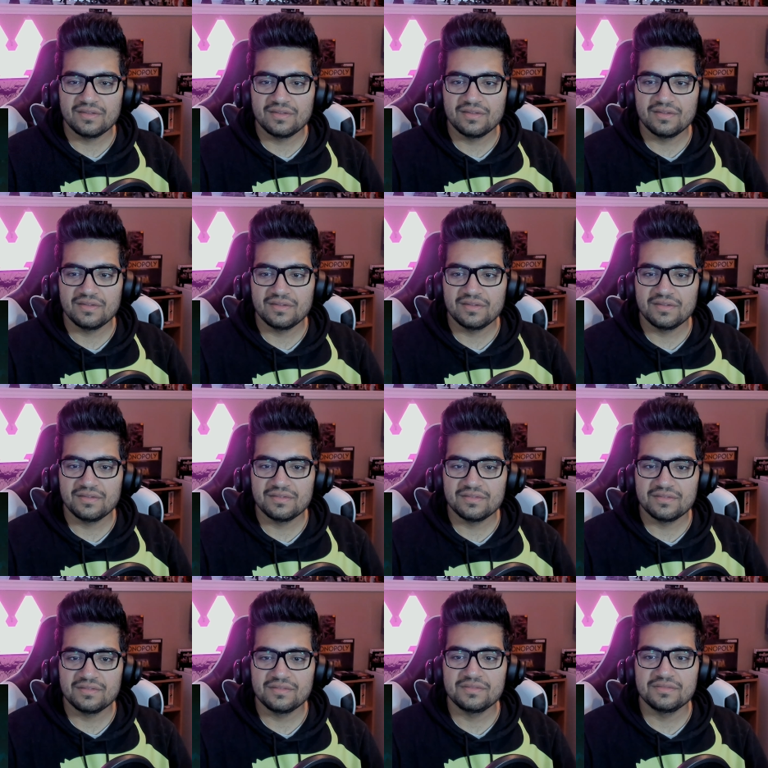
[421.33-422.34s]

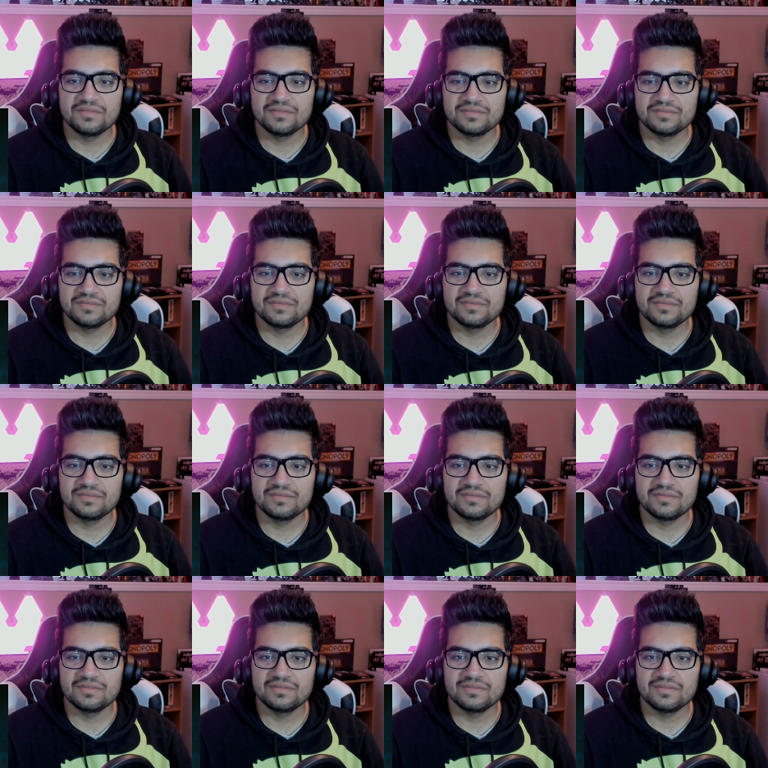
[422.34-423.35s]

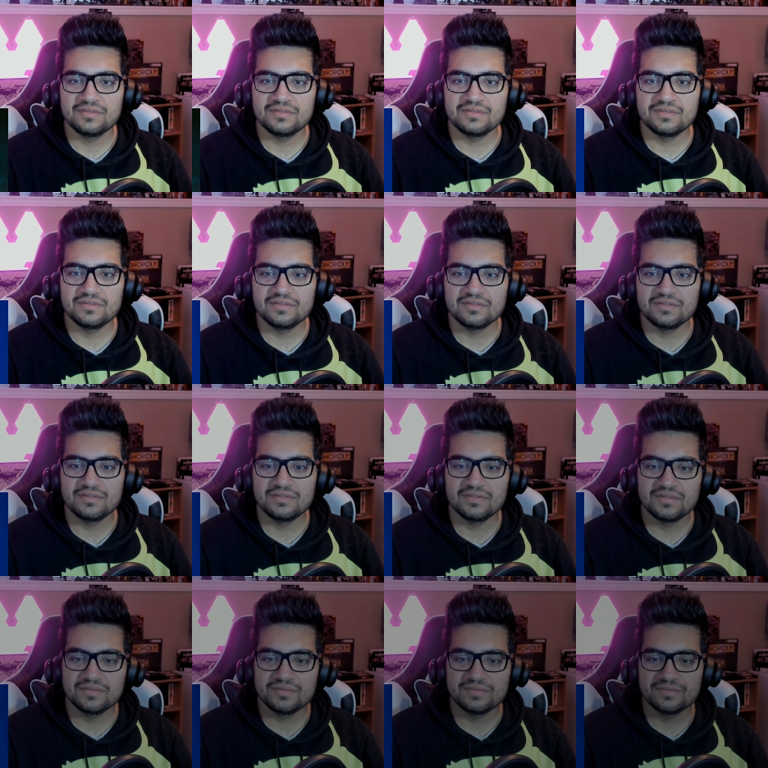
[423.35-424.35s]

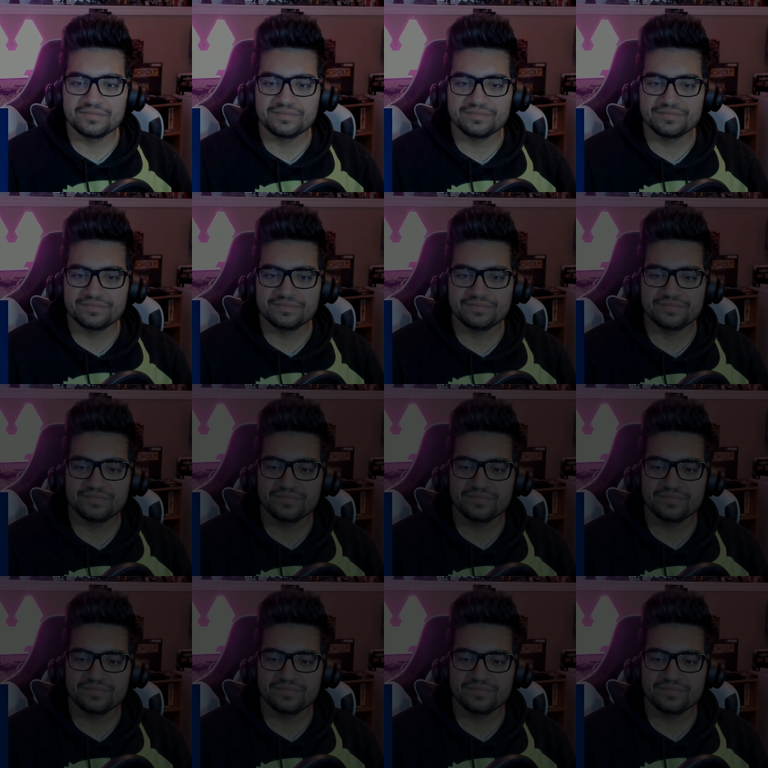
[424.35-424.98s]
(no one is talking)